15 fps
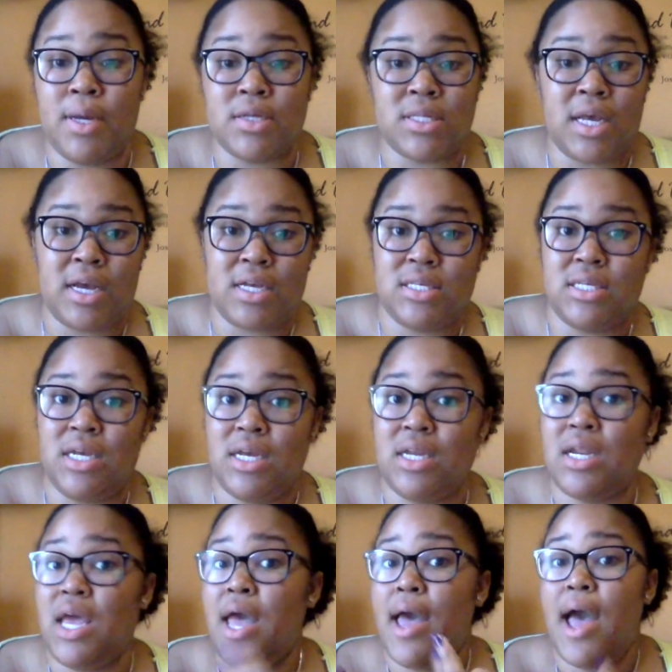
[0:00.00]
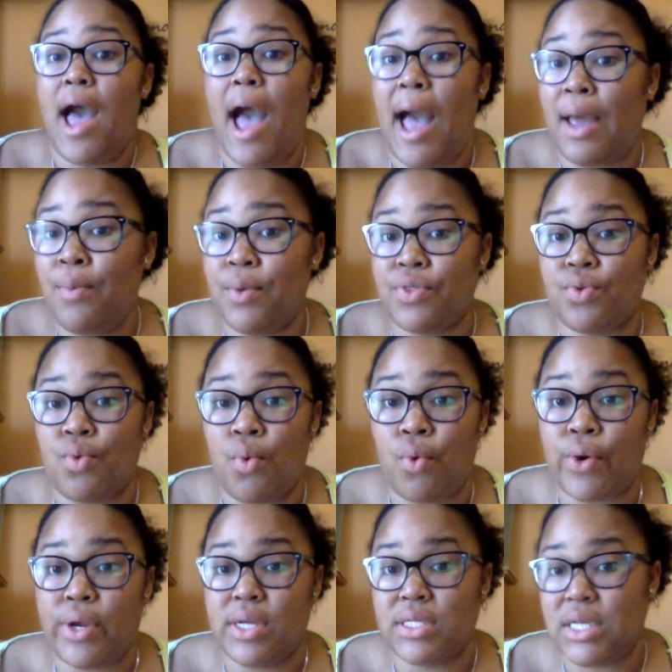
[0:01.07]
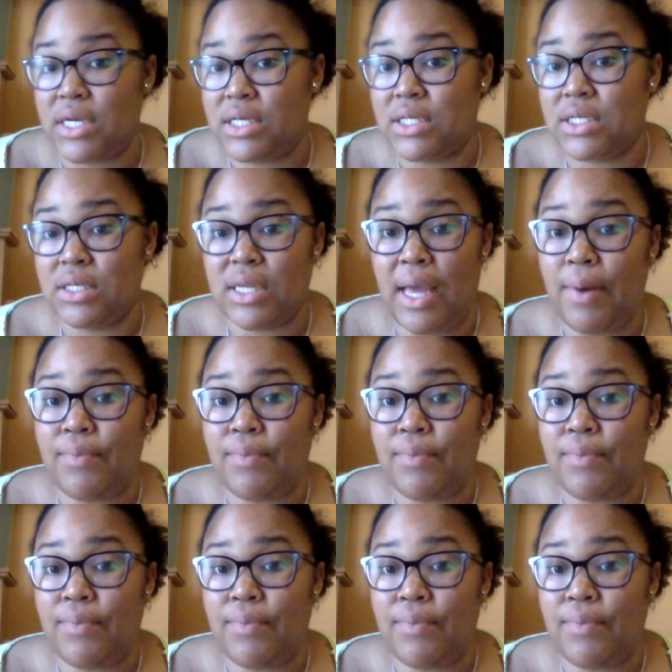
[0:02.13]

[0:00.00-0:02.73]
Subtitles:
Because, like I said, I went through orientation.